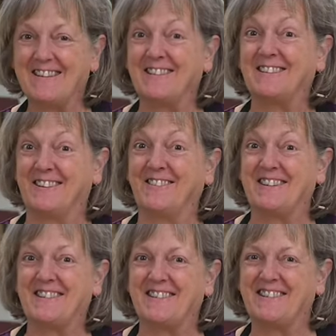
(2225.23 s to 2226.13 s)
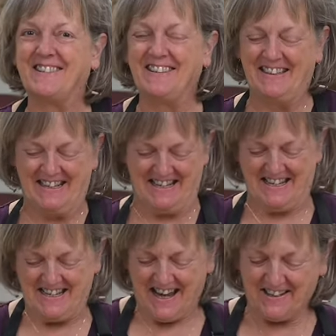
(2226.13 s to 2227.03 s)
A good question.
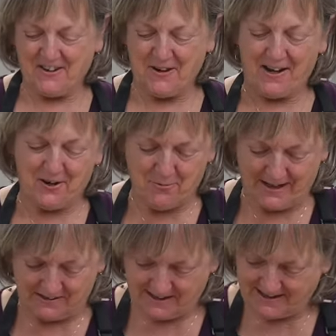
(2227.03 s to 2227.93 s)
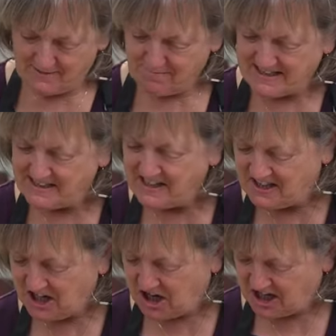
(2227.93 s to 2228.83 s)
I don't want to
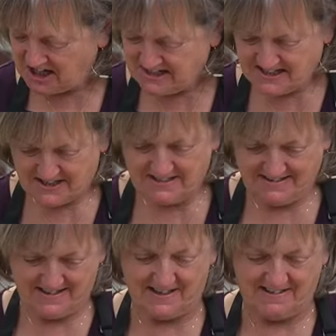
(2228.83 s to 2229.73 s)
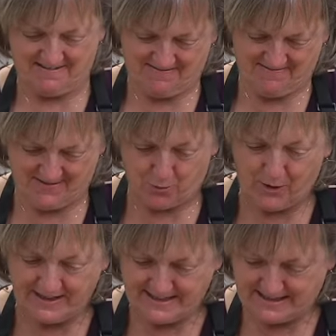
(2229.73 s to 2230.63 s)
mislead the audience. The
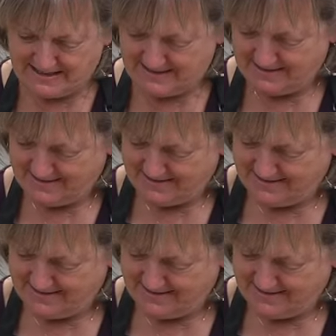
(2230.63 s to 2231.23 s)
witnesses.